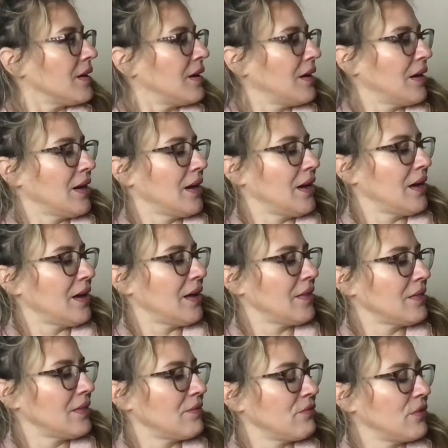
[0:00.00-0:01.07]

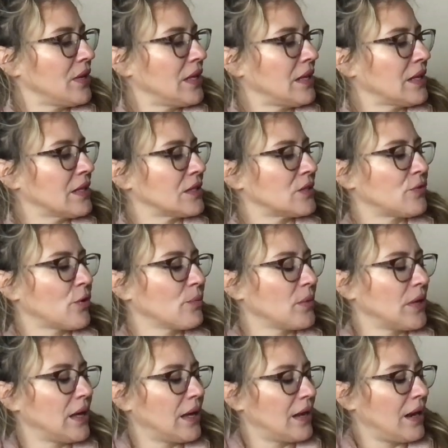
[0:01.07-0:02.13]
And Venus from
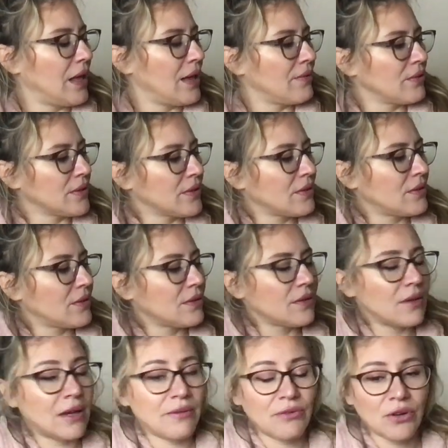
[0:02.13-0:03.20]
the 11th,
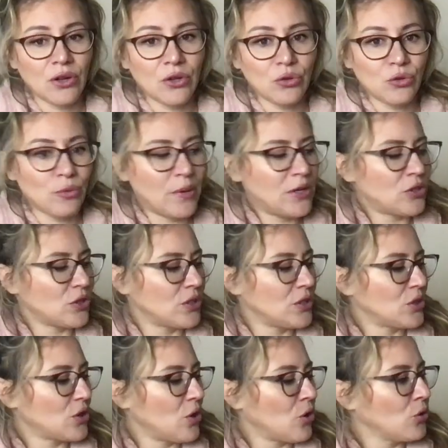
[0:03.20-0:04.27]
I forgot to mention,
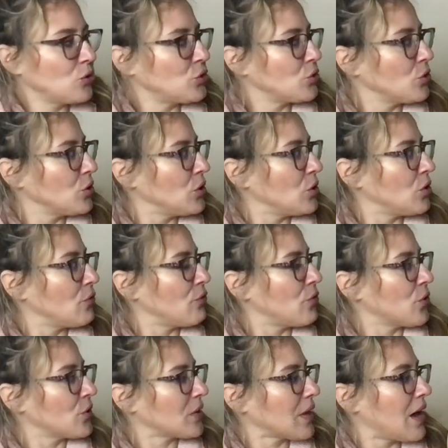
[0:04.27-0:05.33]
is also in your
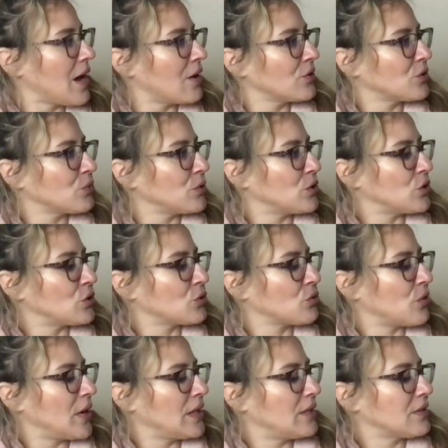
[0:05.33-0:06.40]
4th house, which is
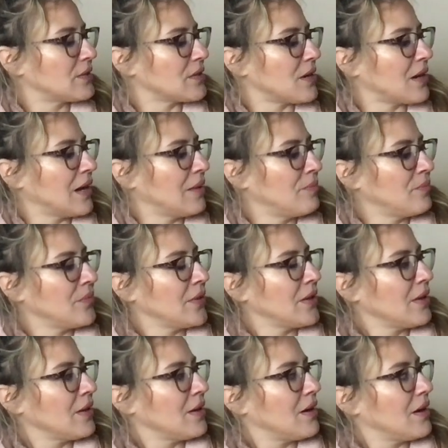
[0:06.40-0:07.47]
great time
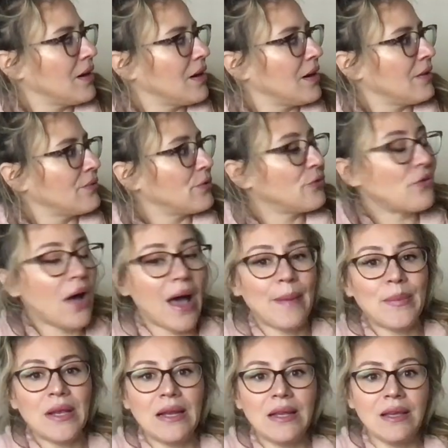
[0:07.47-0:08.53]
for
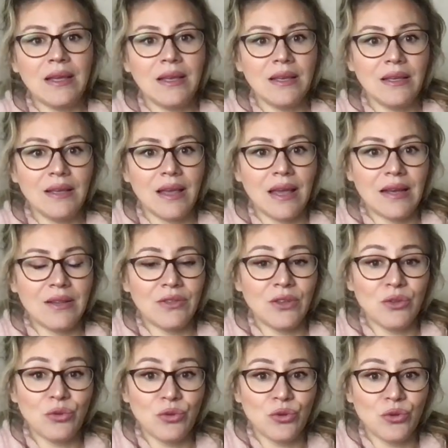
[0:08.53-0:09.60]
family, anything
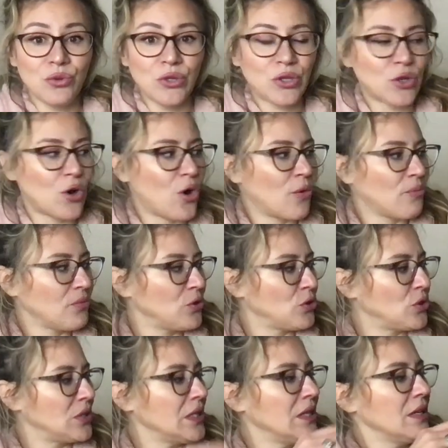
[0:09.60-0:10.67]
to do with home. You see,